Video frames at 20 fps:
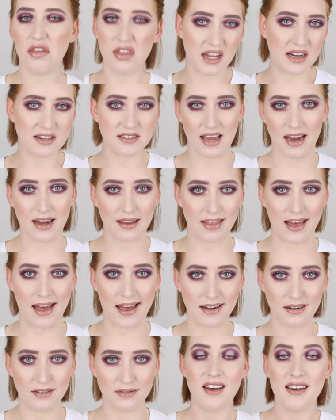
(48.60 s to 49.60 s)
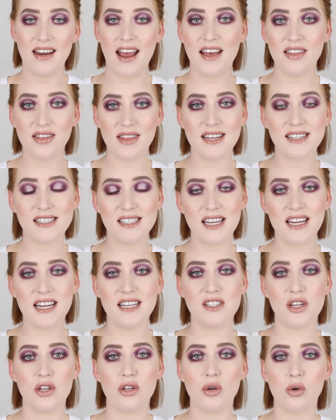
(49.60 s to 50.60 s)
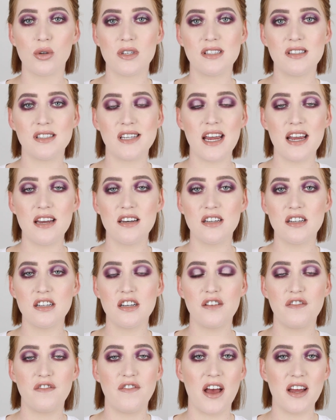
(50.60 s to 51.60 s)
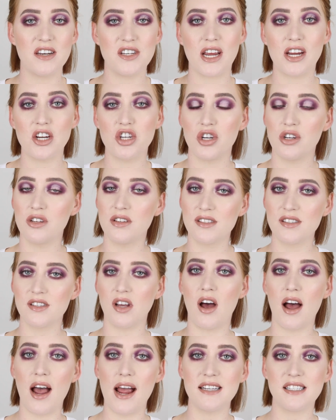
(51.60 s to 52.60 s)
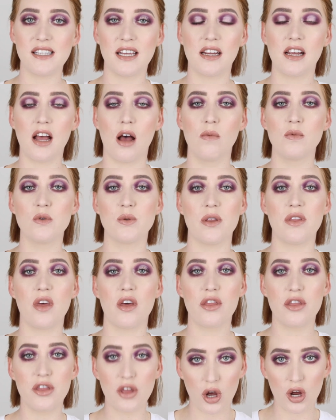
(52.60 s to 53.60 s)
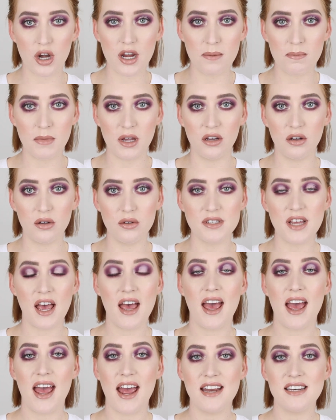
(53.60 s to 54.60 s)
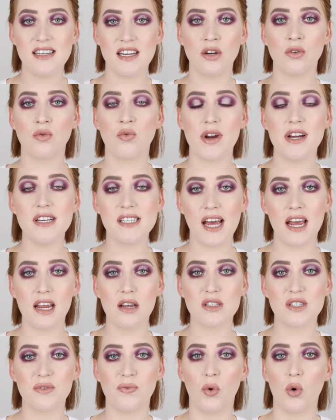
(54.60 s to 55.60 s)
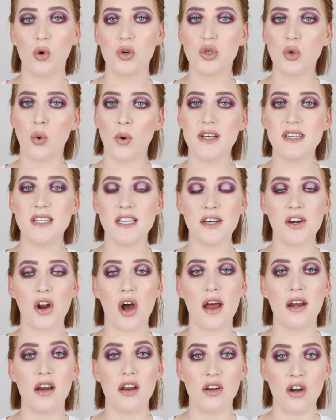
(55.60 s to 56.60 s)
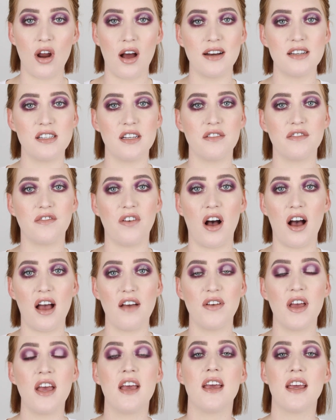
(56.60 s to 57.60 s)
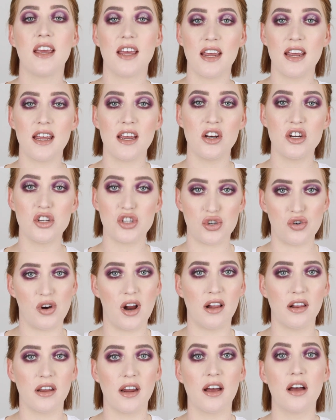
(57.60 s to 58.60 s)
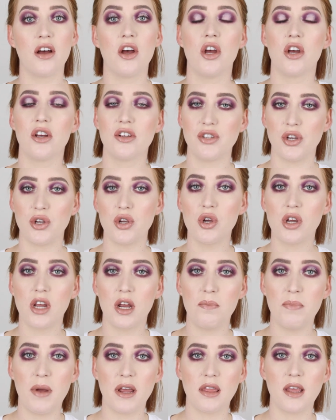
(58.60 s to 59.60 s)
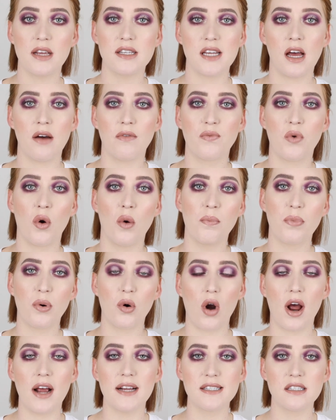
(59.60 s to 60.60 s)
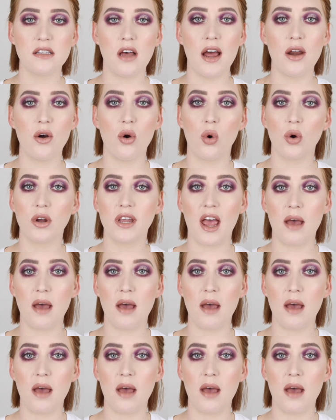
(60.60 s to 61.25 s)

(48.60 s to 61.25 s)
things like that. Now, this is your standard foundation size. It comes with thirty mils and it retails for twenty-nine ninety-five here in Australia. So you can pick this up from Priceline or